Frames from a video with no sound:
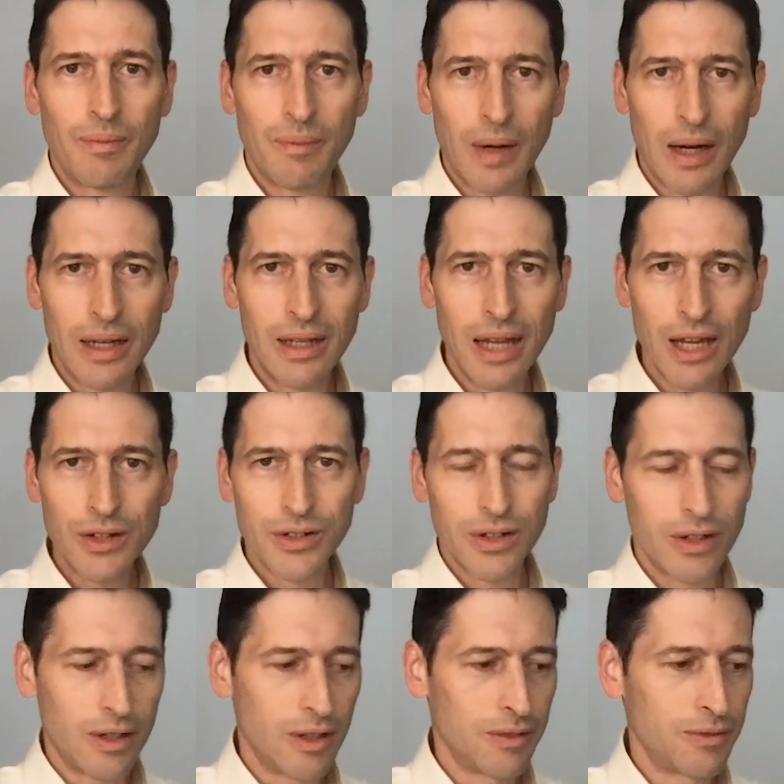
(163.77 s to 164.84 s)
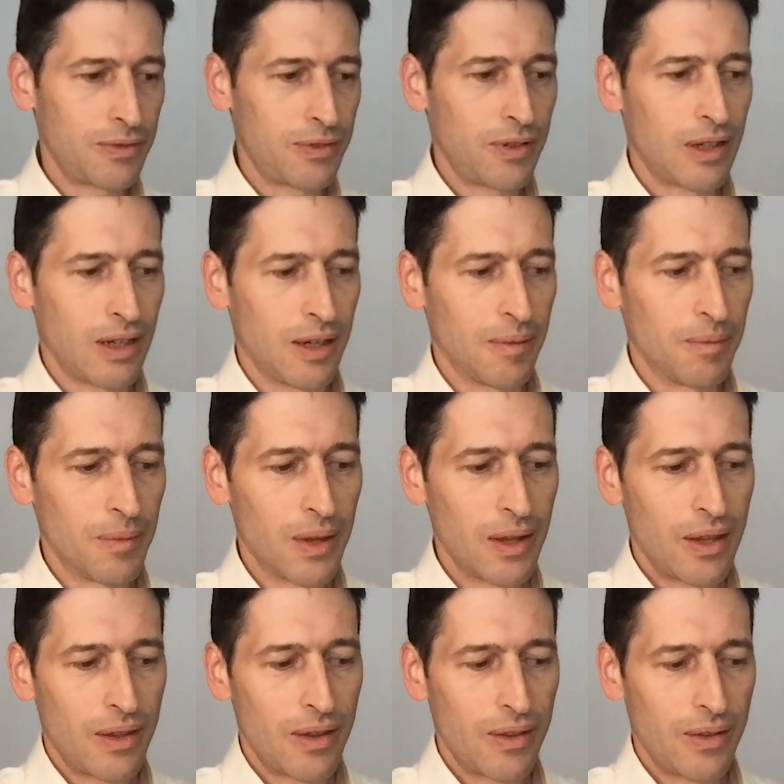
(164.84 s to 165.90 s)
by nature of
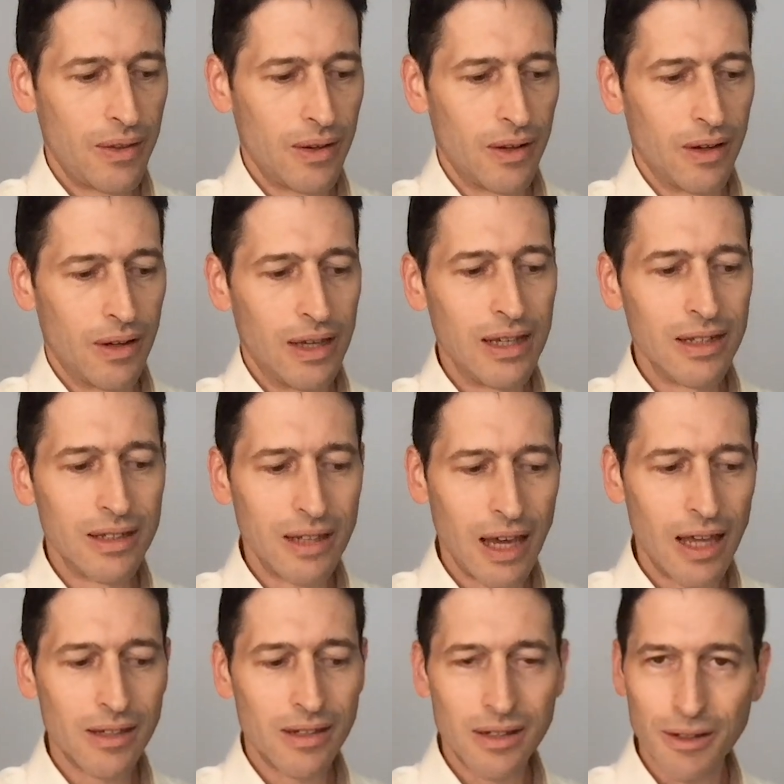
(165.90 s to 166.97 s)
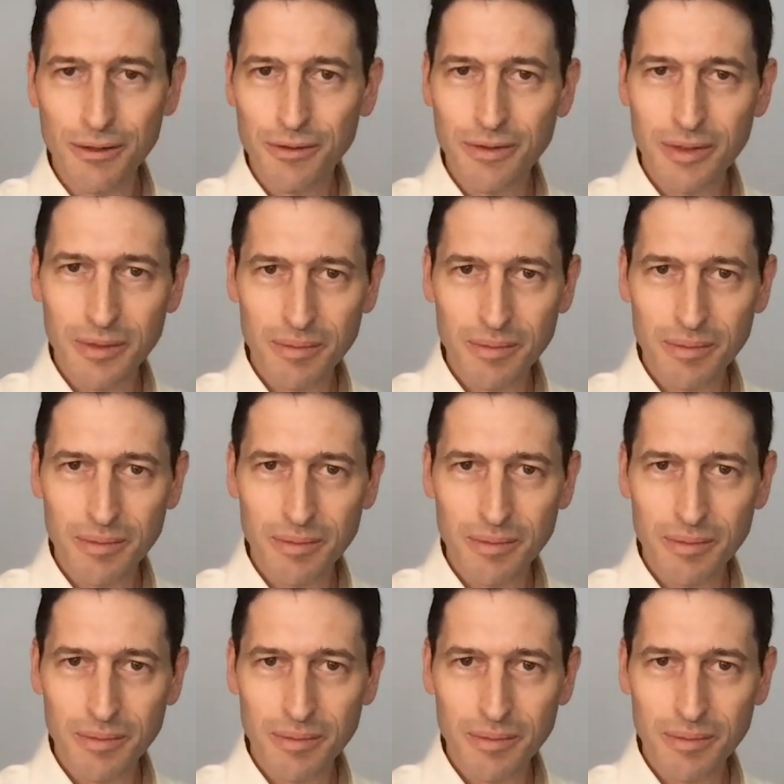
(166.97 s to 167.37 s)
the intensive